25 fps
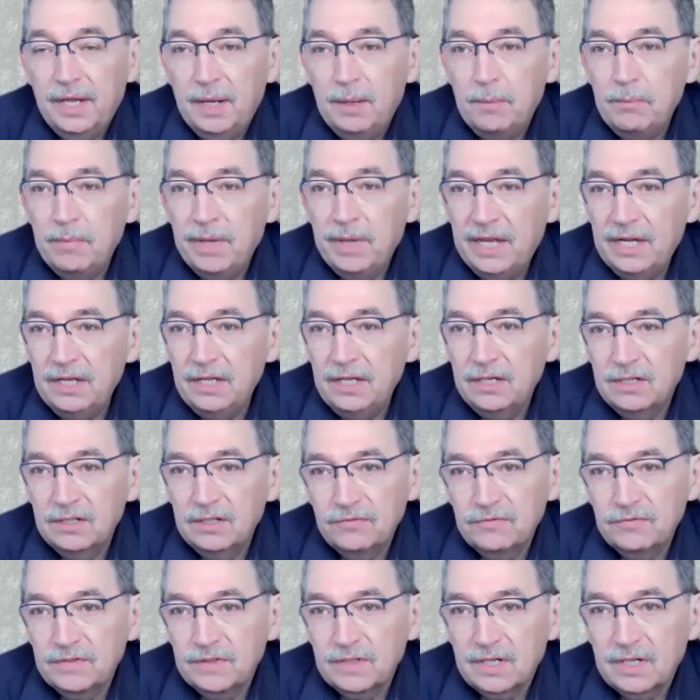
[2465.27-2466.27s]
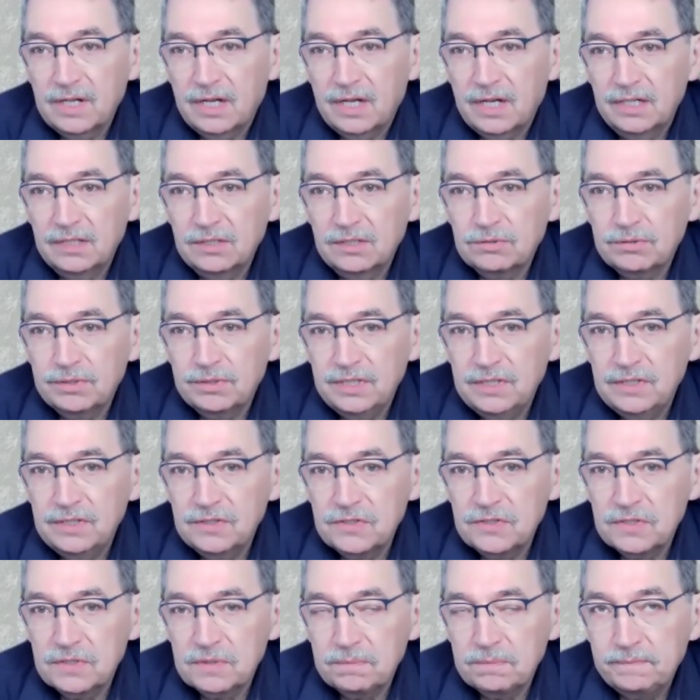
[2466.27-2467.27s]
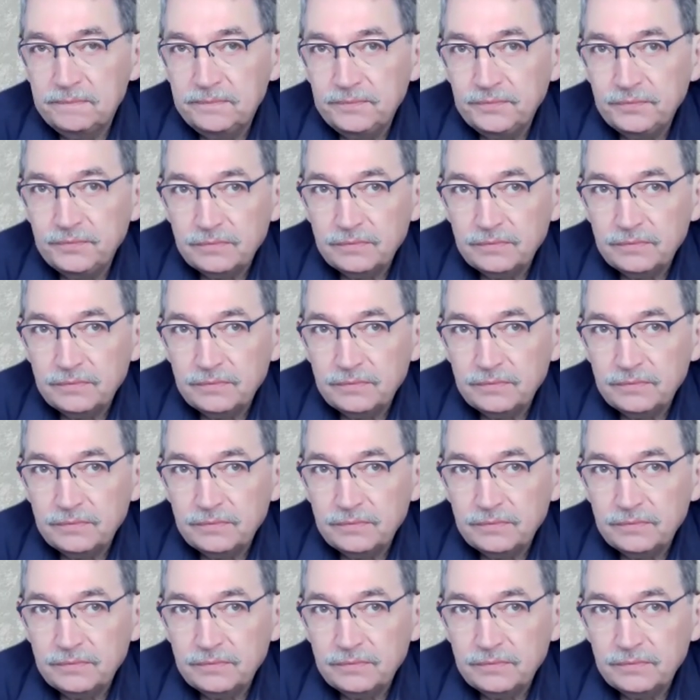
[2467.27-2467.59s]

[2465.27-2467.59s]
in many different countries,